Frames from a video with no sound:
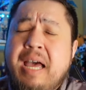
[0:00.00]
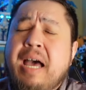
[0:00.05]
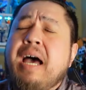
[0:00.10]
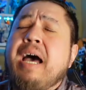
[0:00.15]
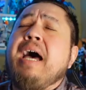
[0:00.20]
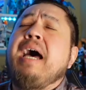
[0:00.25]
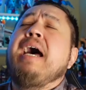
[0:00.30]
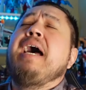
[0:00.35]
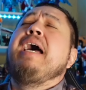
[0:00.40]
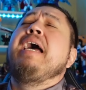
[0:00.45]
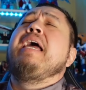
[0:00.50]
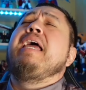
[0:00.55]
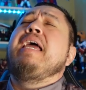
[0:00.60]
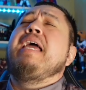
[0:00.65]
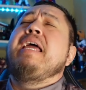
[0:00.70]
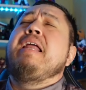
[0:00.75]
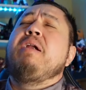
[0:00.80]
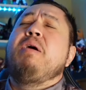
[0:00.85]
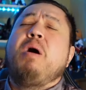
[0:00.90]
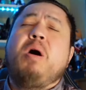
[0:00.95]
uh,
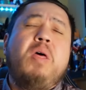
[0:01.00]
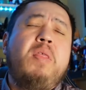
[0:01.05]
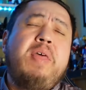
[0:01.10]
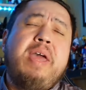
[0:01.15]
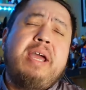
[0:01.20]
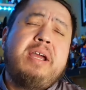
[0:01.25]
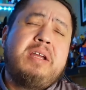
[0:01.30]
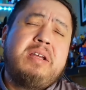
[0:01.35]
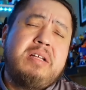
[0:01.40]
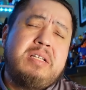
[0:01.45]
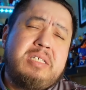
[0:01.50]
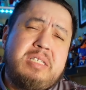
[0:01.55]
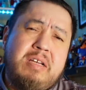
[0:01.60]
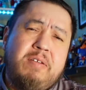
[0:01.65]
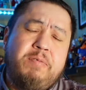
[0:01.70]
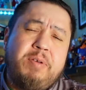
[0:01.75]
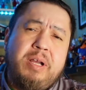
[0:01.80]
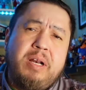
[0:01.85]
and all that good stuff.